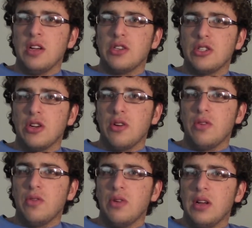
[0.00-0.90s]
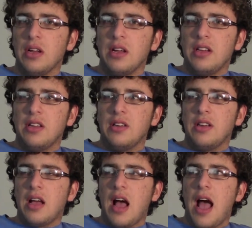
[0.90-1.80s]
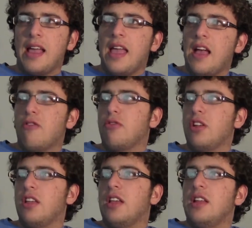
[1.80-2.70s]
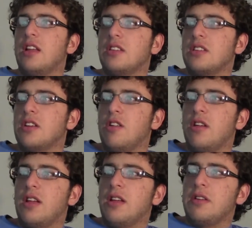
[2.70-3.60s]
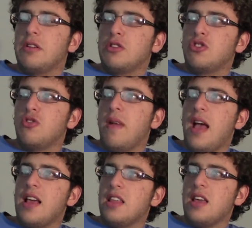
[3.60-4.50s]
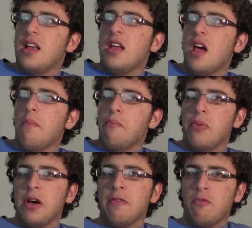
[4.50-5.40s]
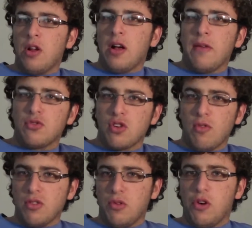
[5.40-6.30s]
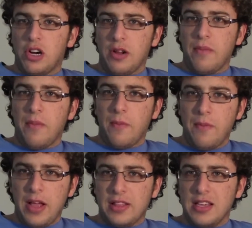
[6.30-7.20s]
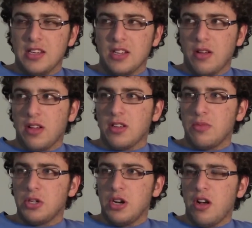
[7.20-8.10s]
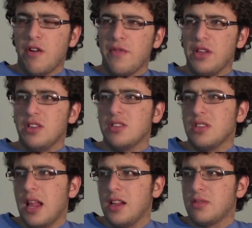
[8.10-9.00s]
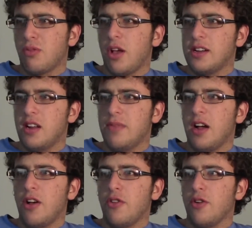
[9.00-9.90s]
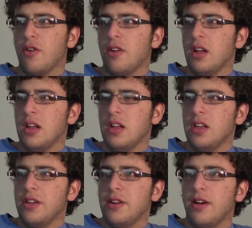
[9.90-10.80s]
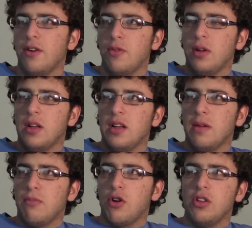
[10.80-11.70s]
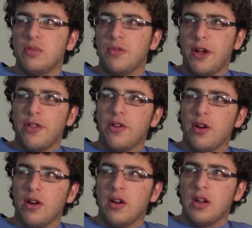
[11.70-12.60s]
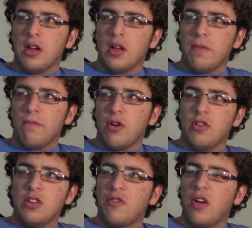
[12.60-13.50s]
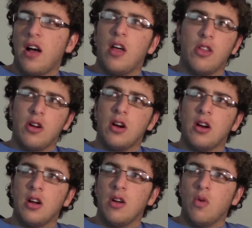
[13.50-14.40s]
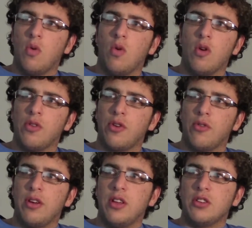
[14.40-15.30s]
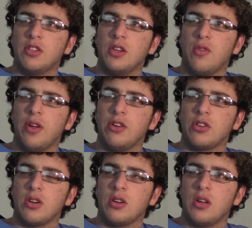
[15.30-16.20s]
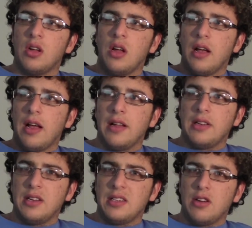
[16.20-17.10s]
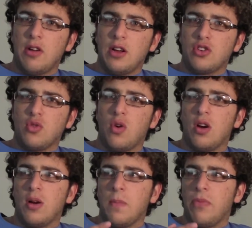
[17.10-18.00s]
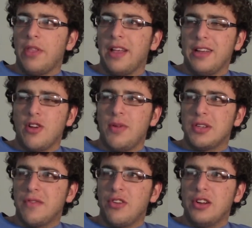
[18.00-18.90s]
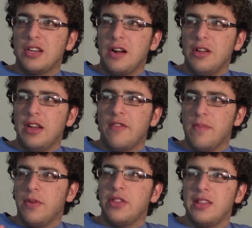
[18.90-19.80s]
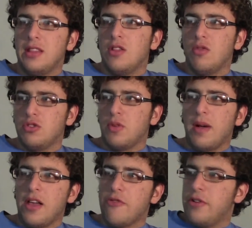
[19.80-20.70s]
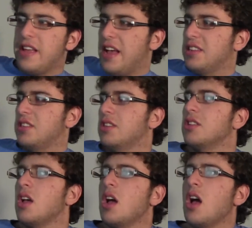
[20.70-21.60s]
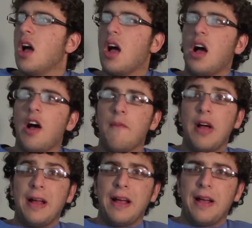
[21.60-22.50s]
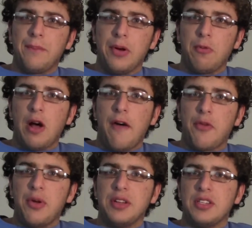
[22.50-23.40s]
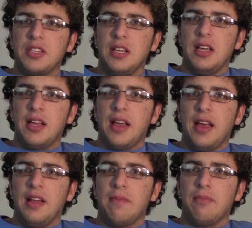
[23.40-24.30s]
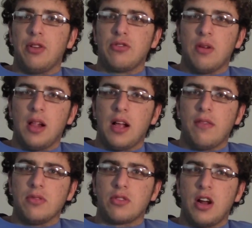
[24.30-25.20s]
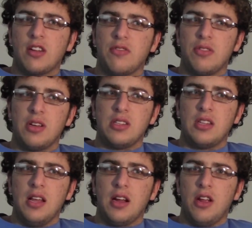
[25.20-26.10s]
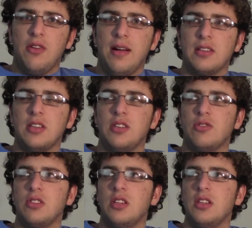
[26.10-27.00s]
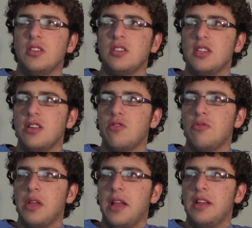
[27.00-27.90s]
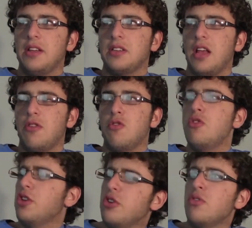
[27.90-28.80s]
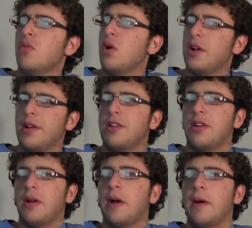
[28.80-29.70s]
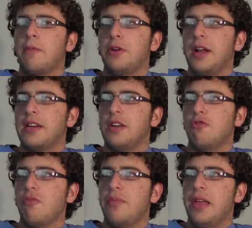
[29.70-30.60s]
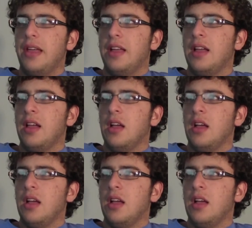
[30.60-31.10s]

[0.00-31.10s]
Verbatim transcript: So I can't really necessarily assume anything, but what I'm sure most people are going to make the assu- assumption of is that it's probably going to be either, you know, Brody's brother, Brody's father, or the Green Ninja Steel Ranger. Still not sure. It could be someone entirely different, but those are my three guesses. Um, but we'll have to wait and see again. Please remember to like, comment, subscribe. Tell me what you guys think. Are you guys interested in seeing who that is, and who do you uh, uh, predict it will be?